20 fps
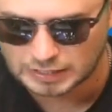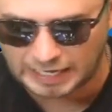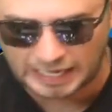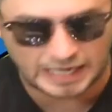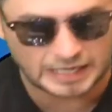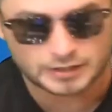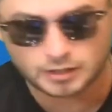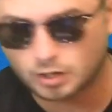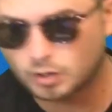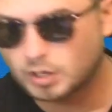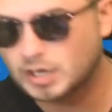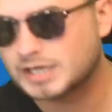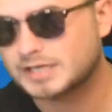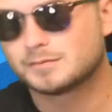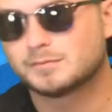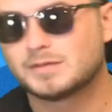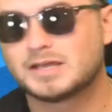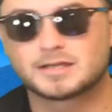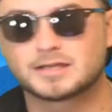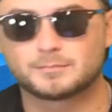I know I
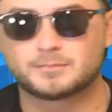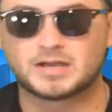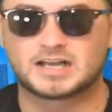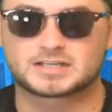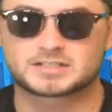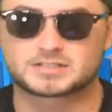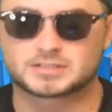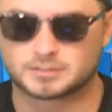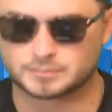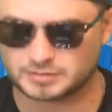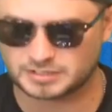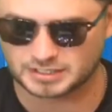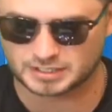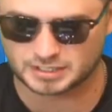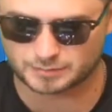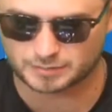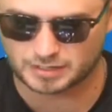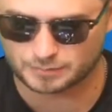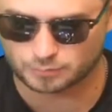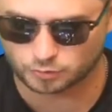can make it back to the
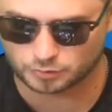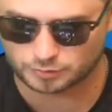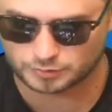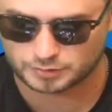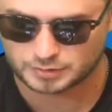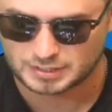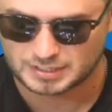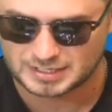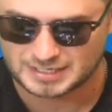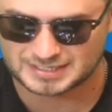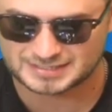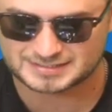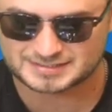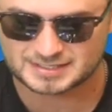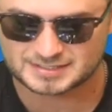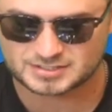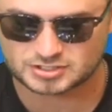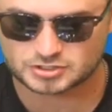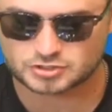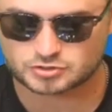beginning of my board. And
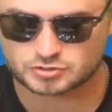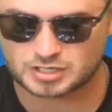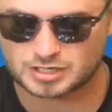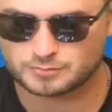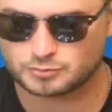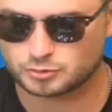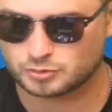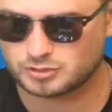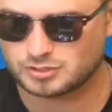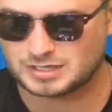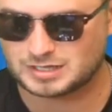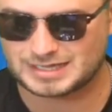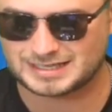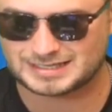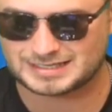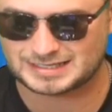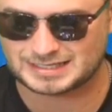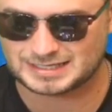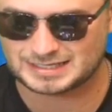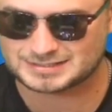since it's tribunal, I
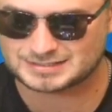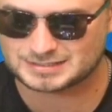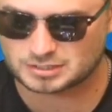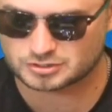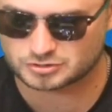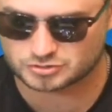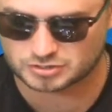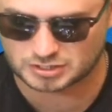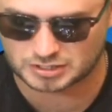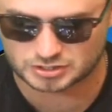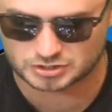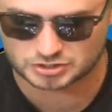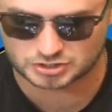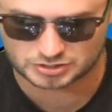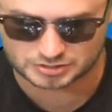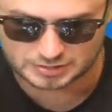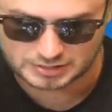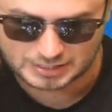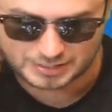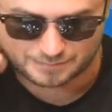guess I'll try to
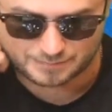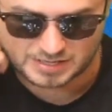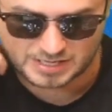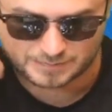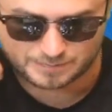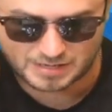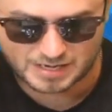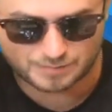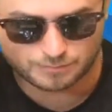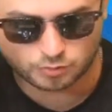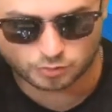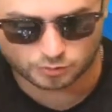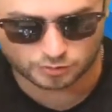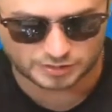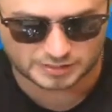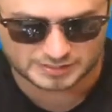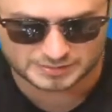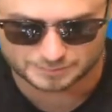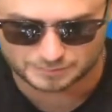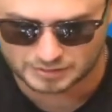just like make my
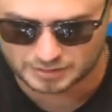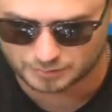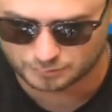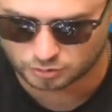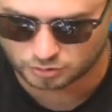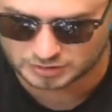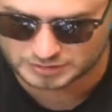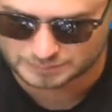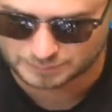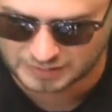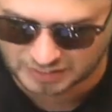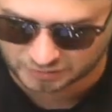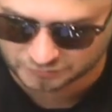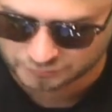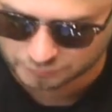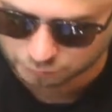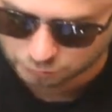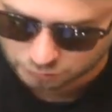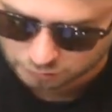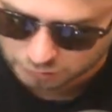board as minimal as
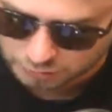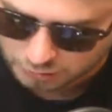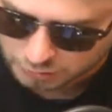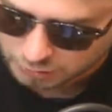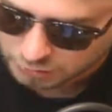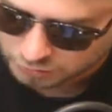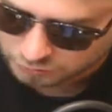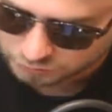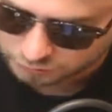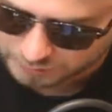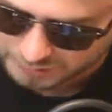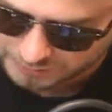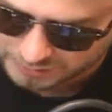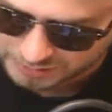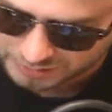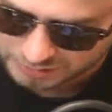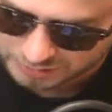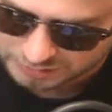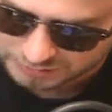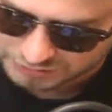possible. So
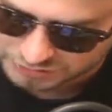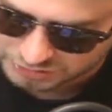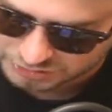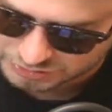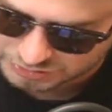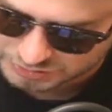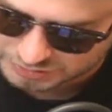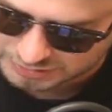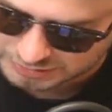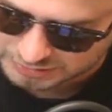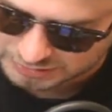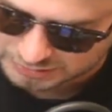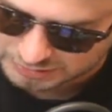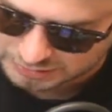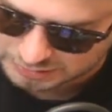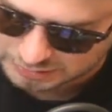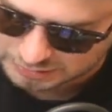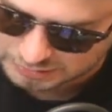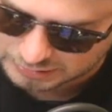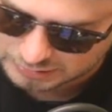maybe I'll just,
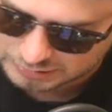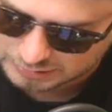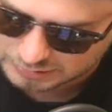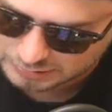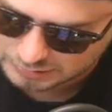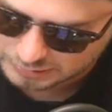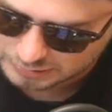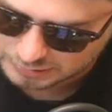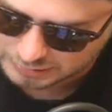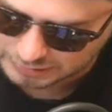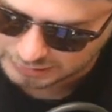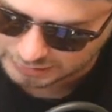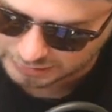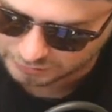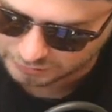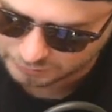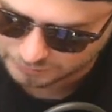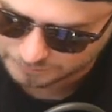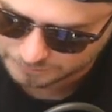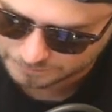uh, I
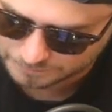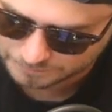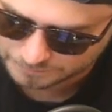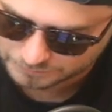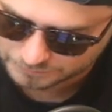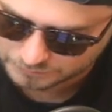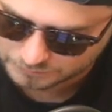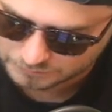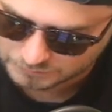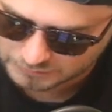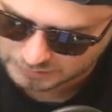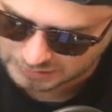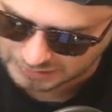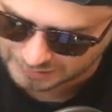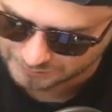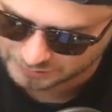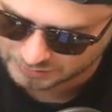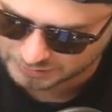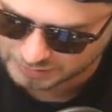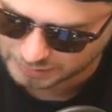don't know,
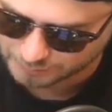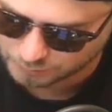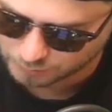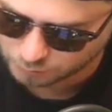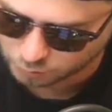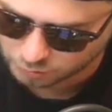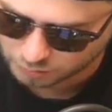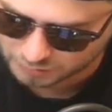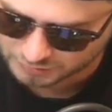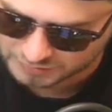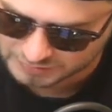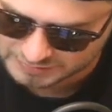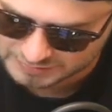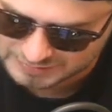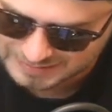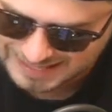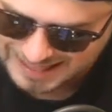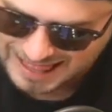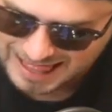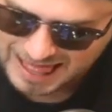copy a couple more of
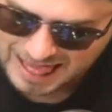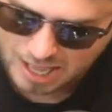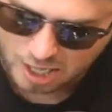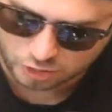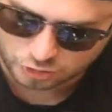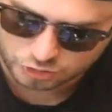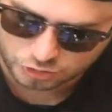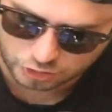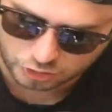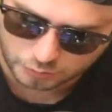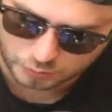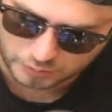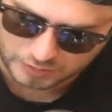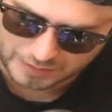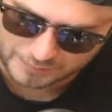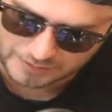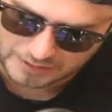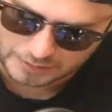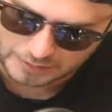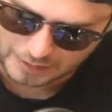these. I'll show you what
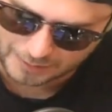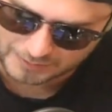I mean.